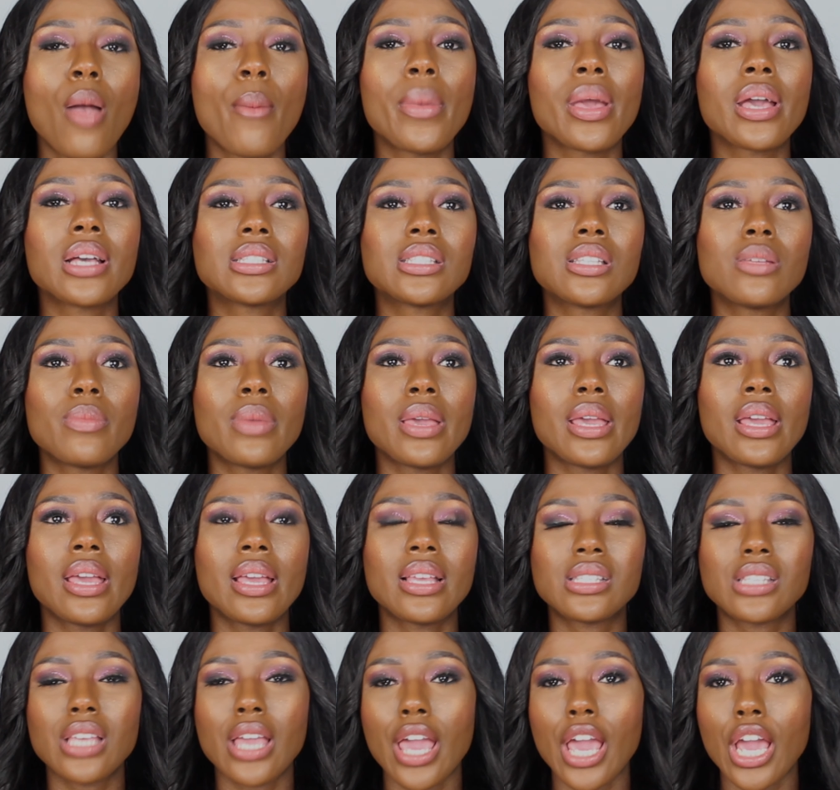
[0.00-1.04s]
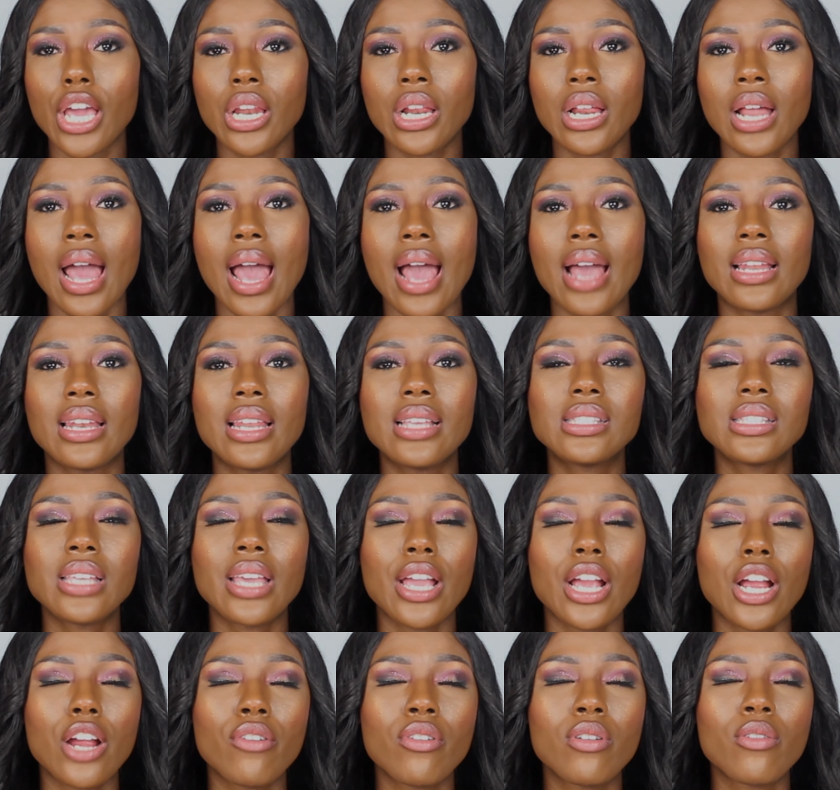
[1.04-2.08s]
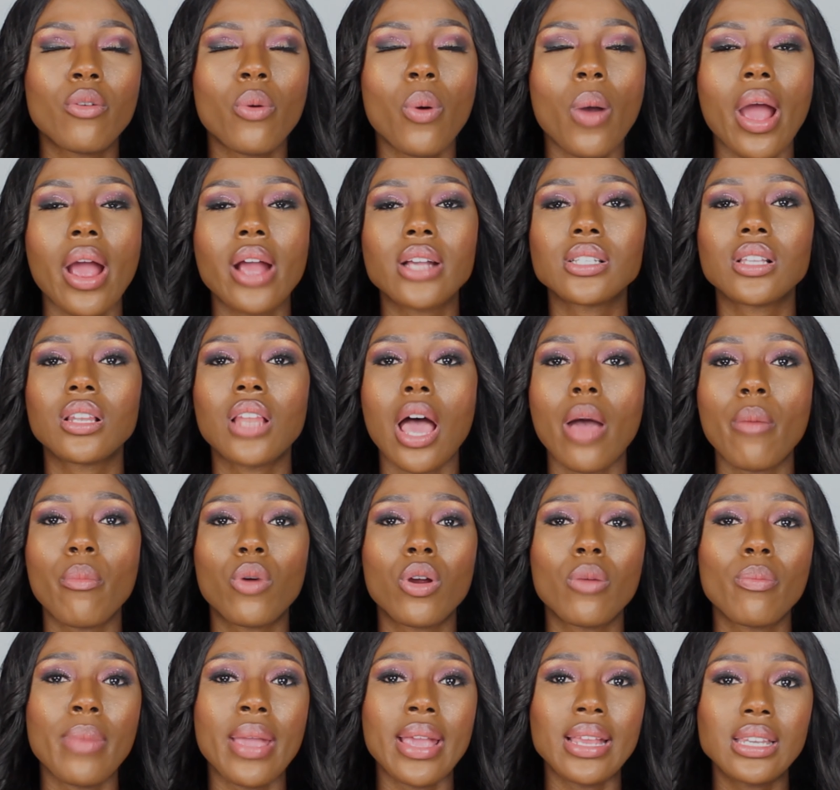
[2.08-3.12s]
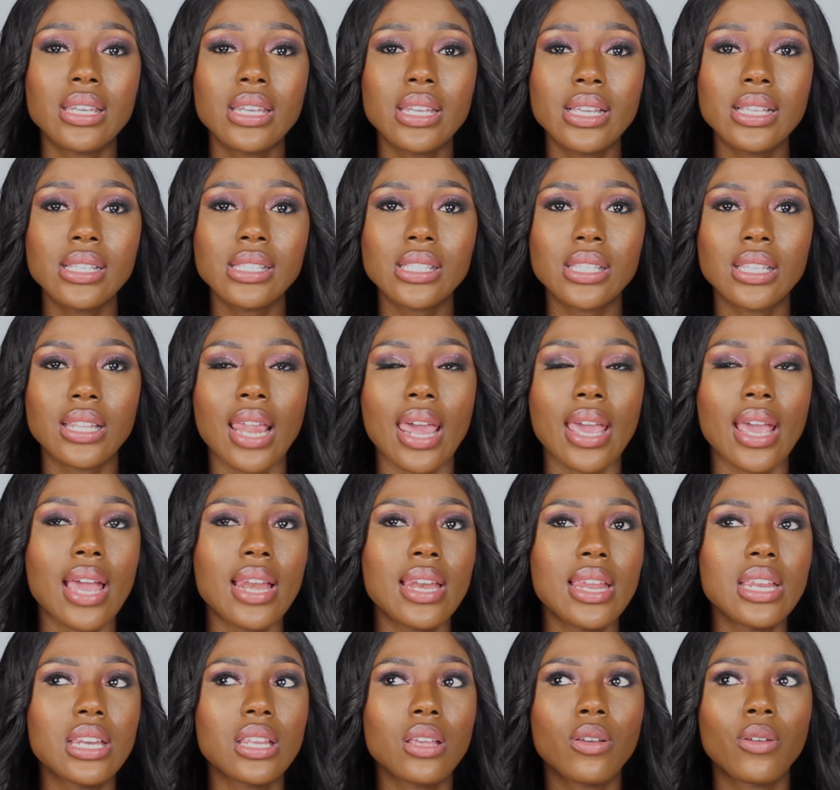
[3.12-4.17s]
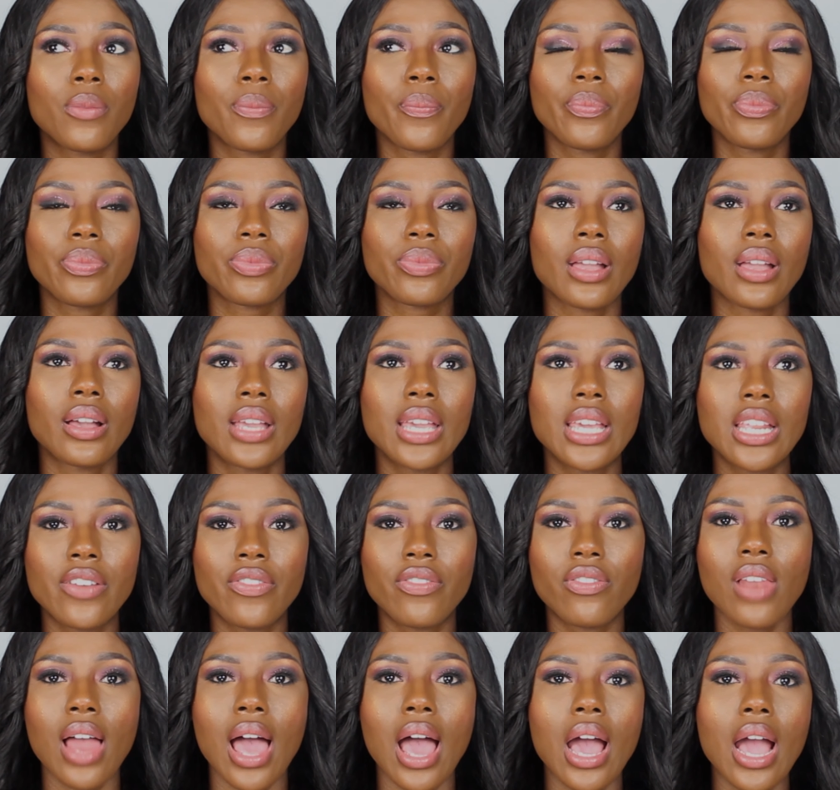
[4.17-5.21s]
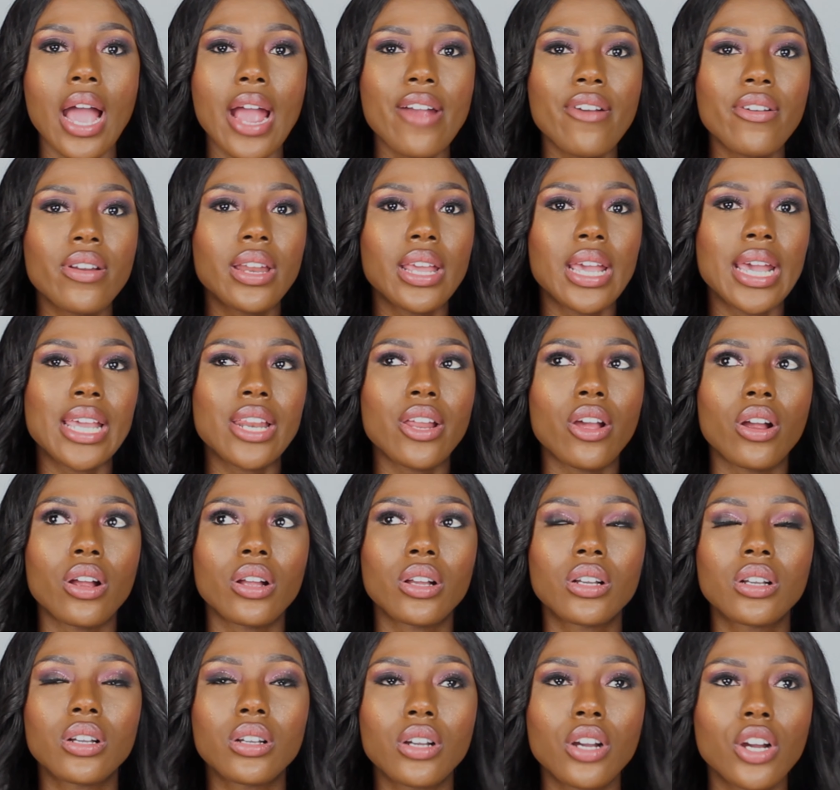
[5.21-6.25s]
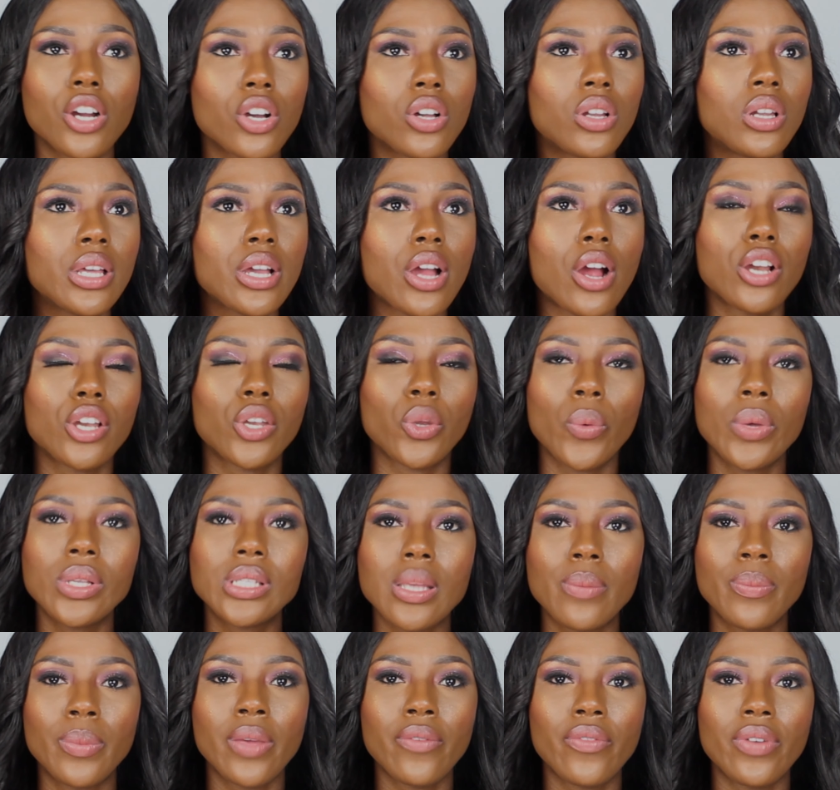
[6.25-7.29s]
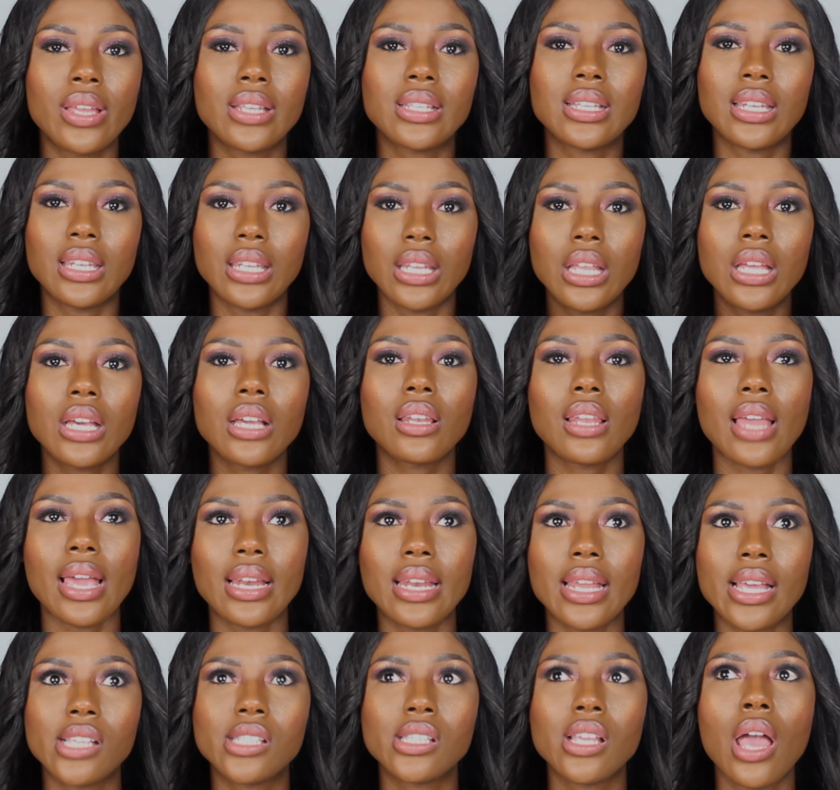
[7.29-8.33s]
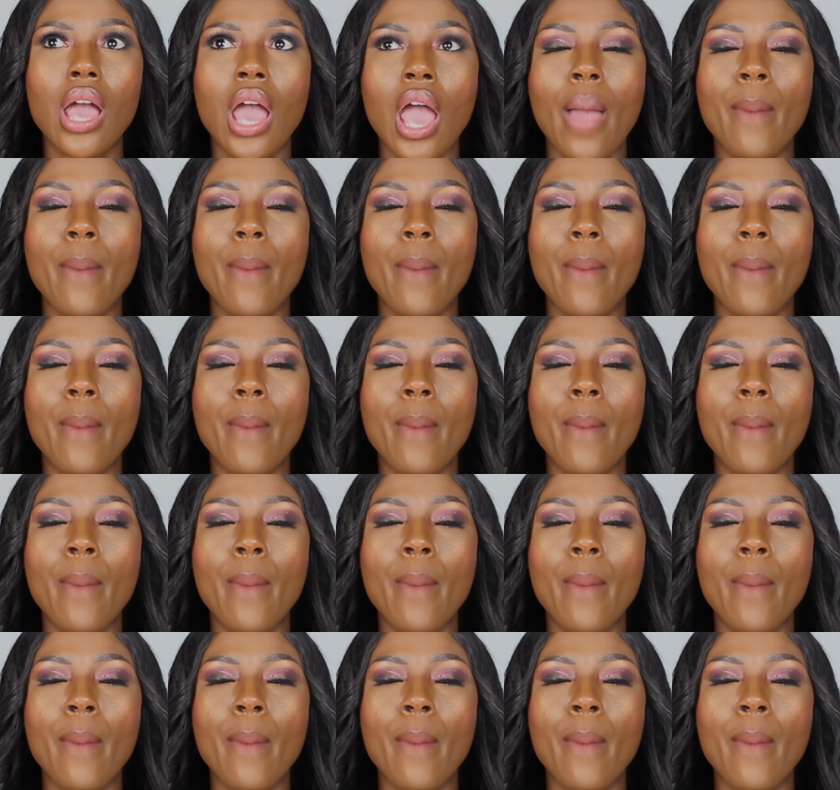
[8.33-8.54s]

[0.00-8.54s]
Because to me, it's hair that this hair requires a lot more maintenance. Like I need to either flat iron it or curl it or do something for it to look like this.